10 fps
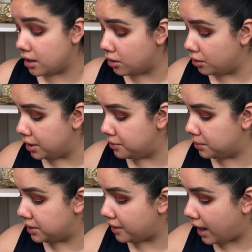I'll go in
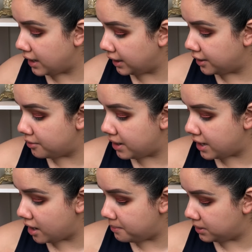with eyeliner right
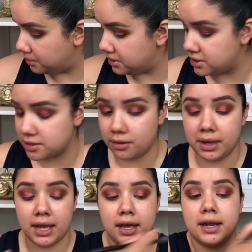now, but let me just go
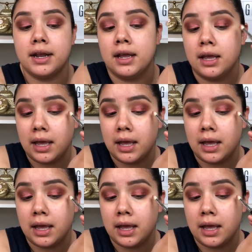ahead